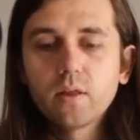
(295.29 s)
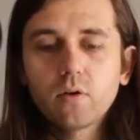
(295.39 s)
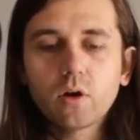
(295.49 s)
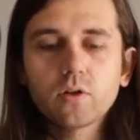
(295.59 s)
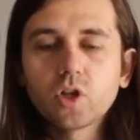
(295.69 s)

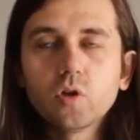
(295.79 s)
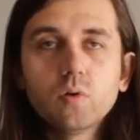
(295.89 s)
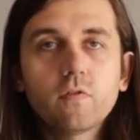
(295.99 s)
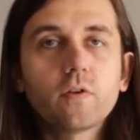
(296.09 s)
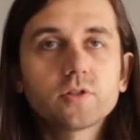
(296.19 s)
They're called a
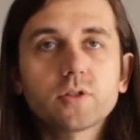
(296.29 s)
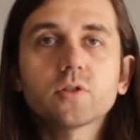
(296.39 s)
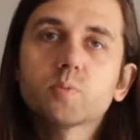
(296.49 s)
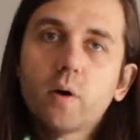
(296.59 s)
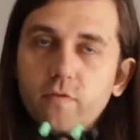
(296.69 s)
universal
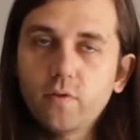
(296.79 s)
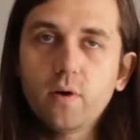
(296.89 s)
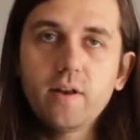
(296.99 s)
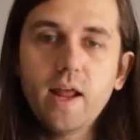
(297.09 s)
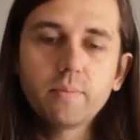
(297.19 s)

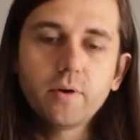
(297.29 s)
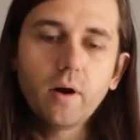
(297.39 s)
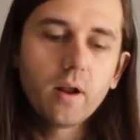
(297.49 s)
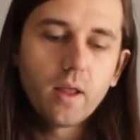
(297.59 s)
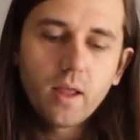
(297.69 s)
smartphone adapter.